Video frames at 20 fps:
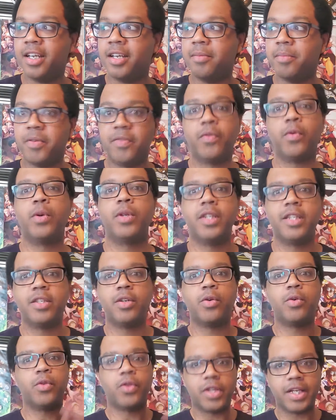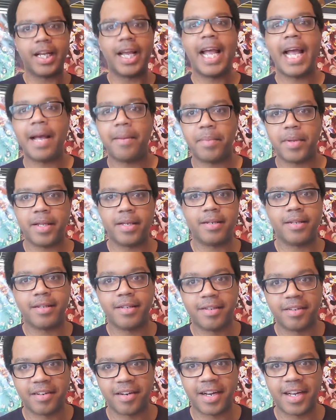before this whole thing happened,
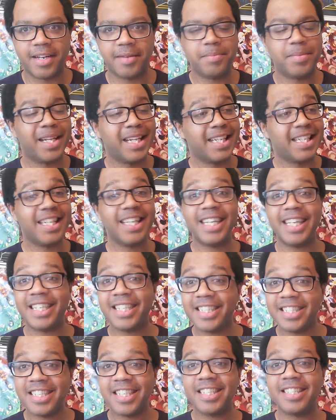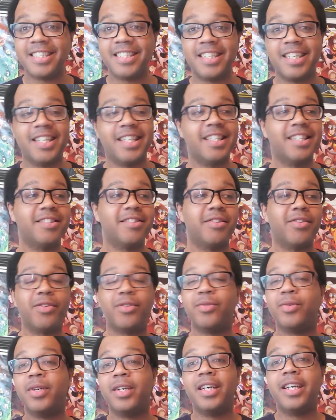right? But I didn't get the chance to see it,
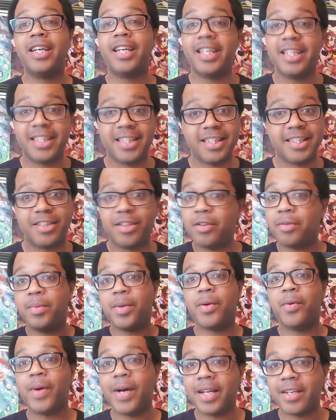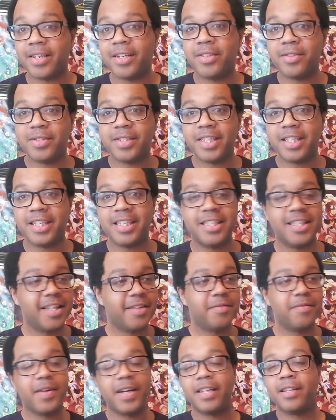so it took me a while to go see this. They
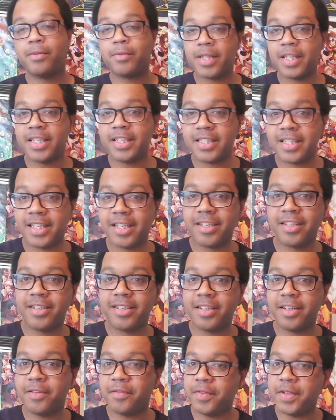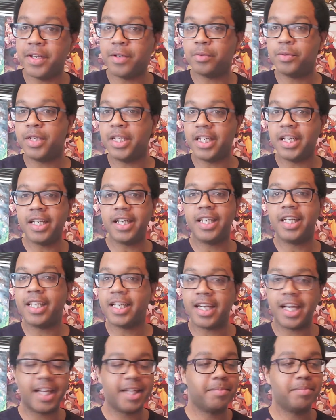finally released it on uh, VOD,
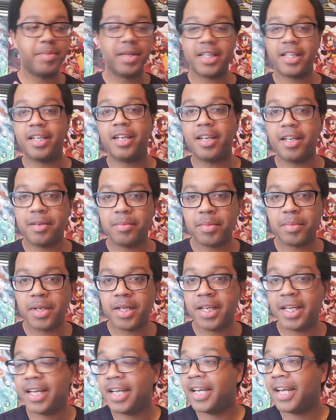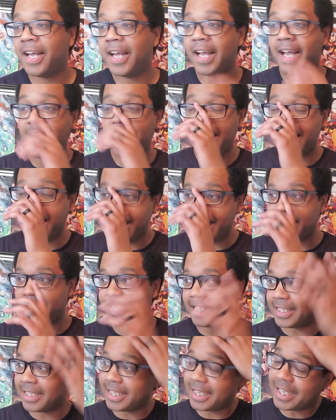and I picked it up
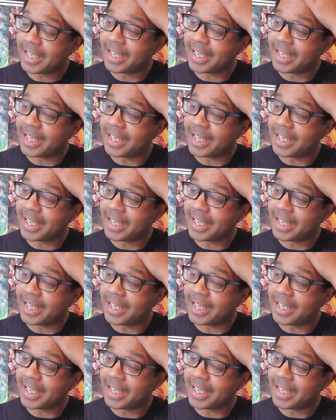and